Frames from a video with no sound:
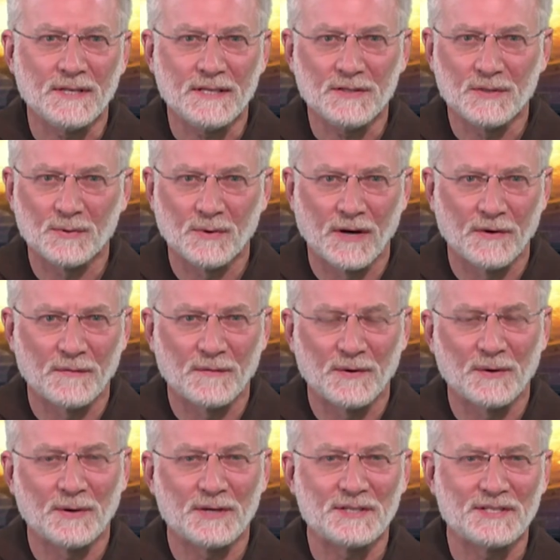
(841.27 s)
lead to our
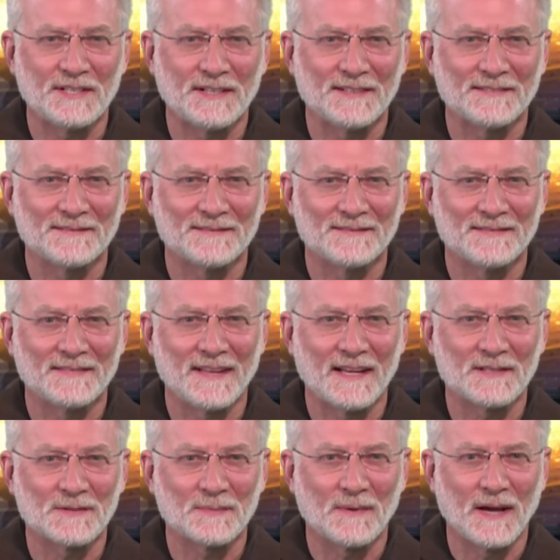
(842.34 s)
flourishing.
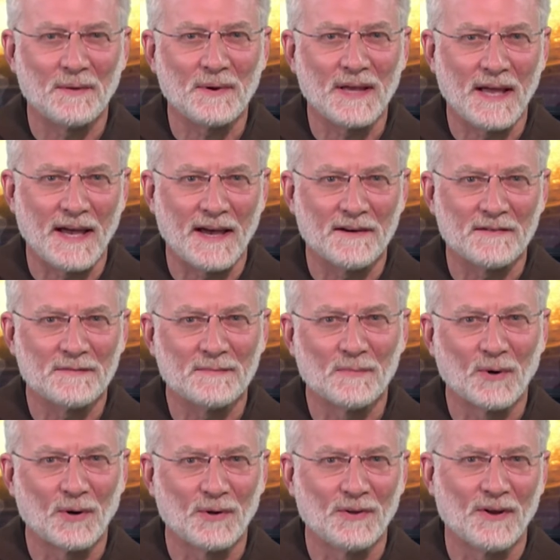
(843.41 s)
That's why we have
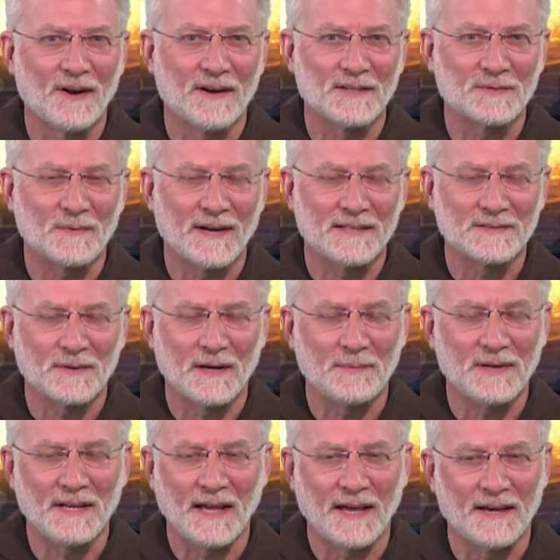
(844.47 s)
moral laws. That's why
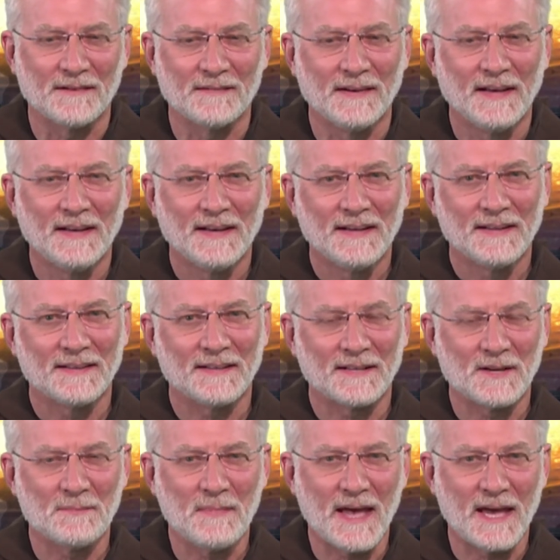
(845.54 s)
we have the
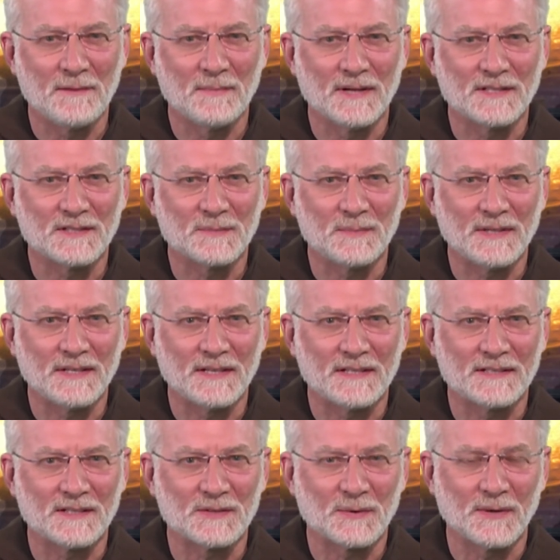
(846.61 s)
commandments,
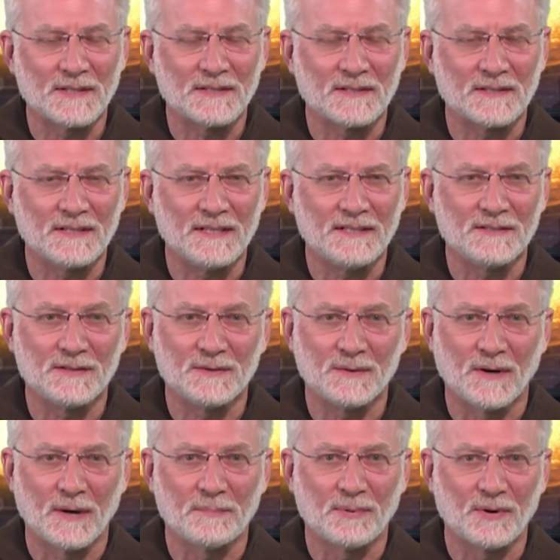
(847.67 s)
because it's going to lead to
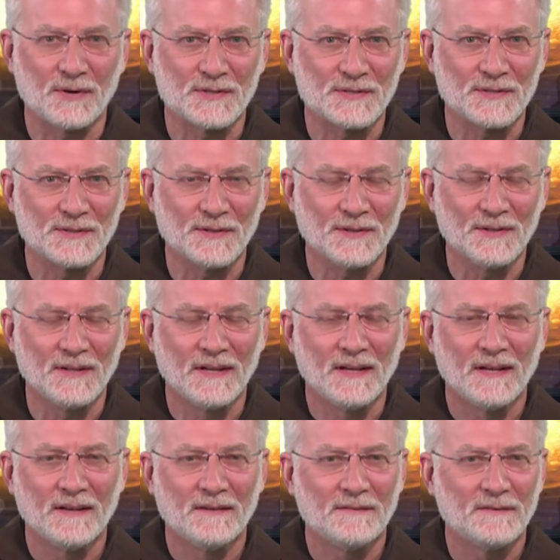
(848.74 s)
our personal,
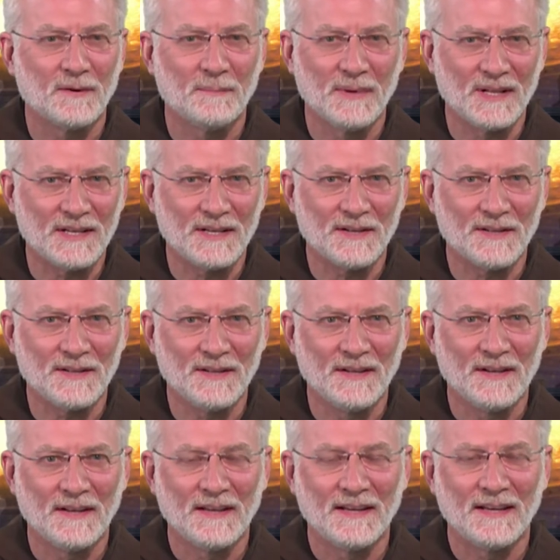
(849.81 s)
familial,
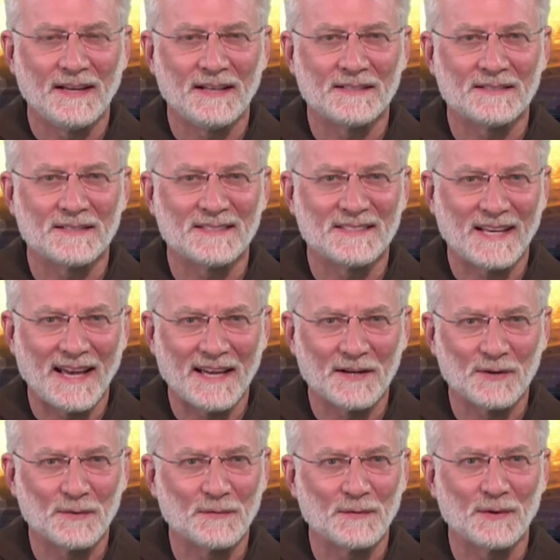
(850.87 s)
and
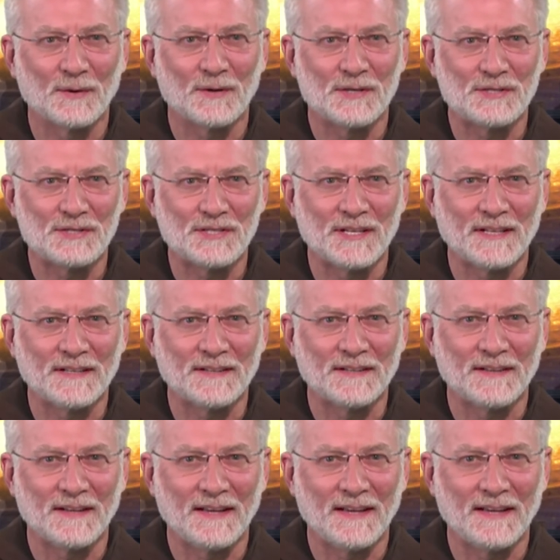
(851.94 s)
societal flourishing.
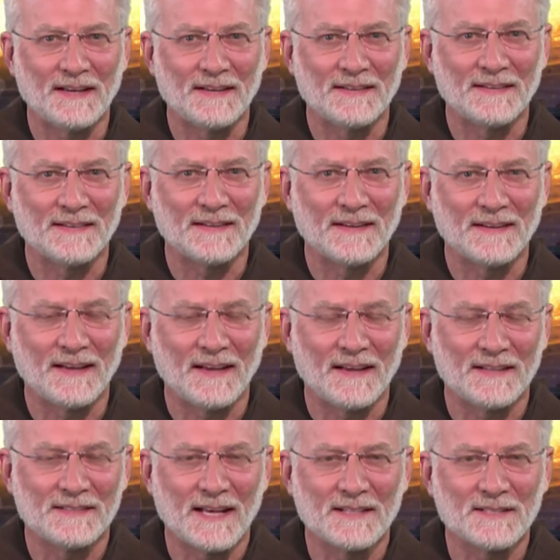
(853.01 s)
And
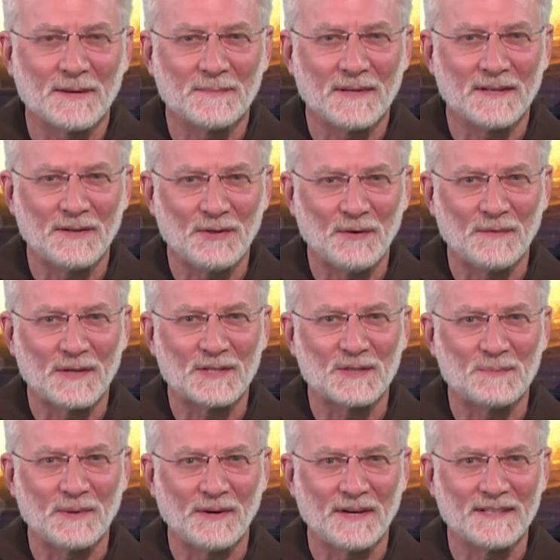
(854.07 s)
is that something that you've
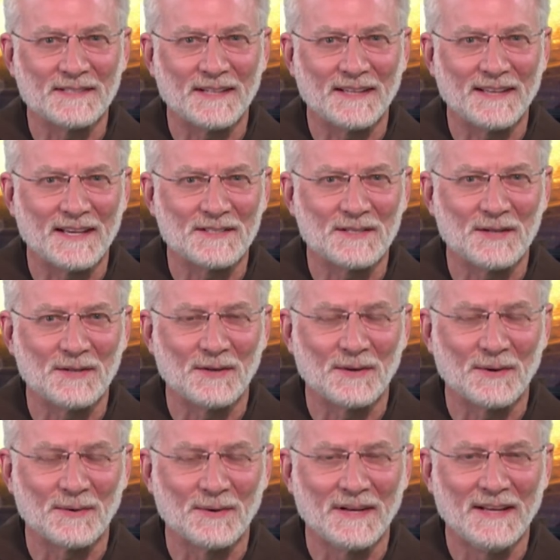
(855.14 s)
experienced, I guess, in your
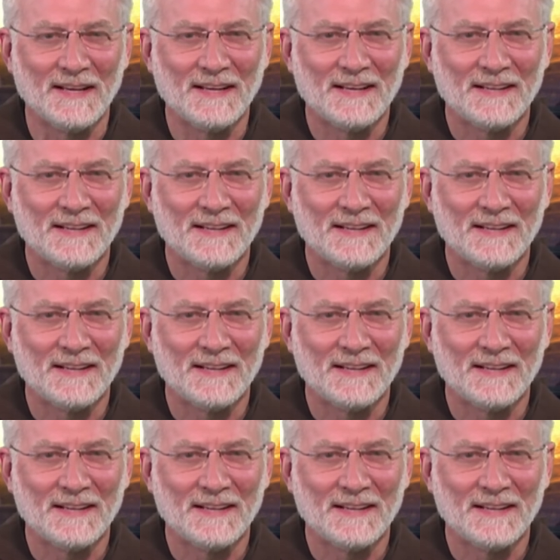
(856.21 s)
own